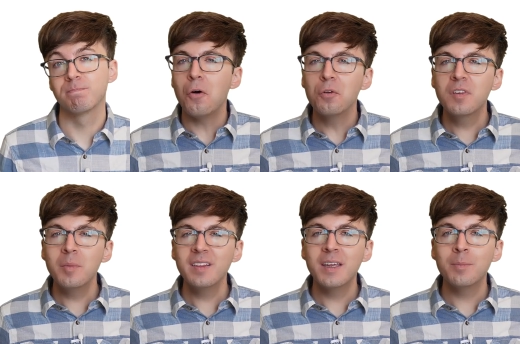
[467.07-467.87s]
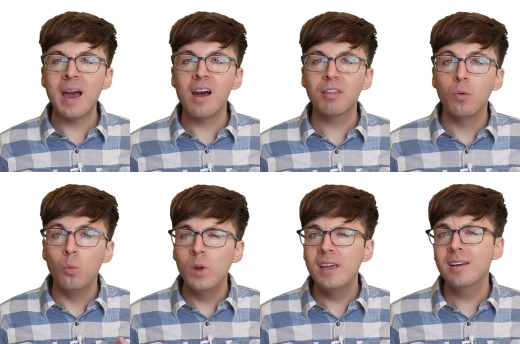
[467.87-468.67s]
Ultimately in math,
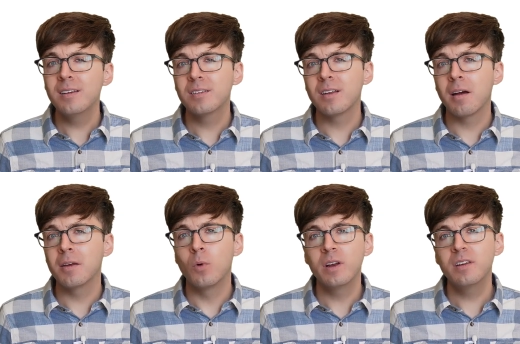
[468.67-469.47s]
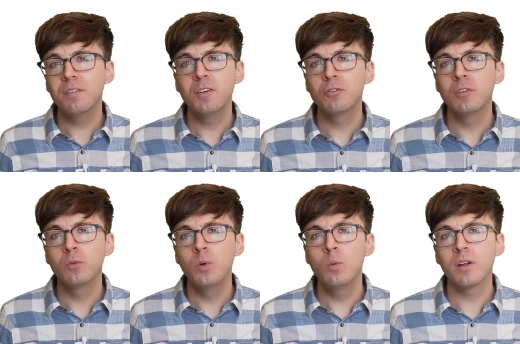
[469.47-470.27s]
we can decide what
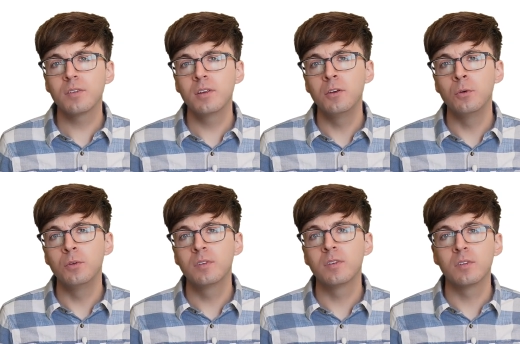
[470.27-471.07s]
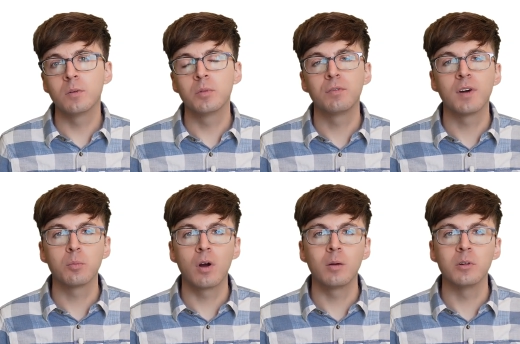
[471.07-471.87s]
definitions we want to use to simplify
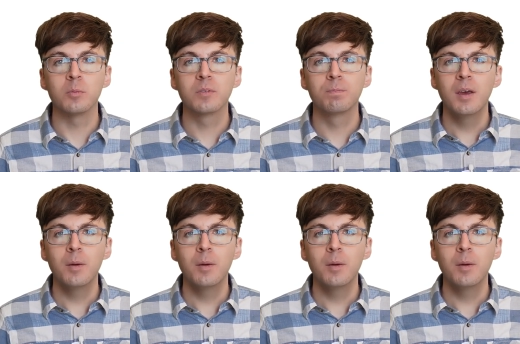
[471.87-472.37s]
problems.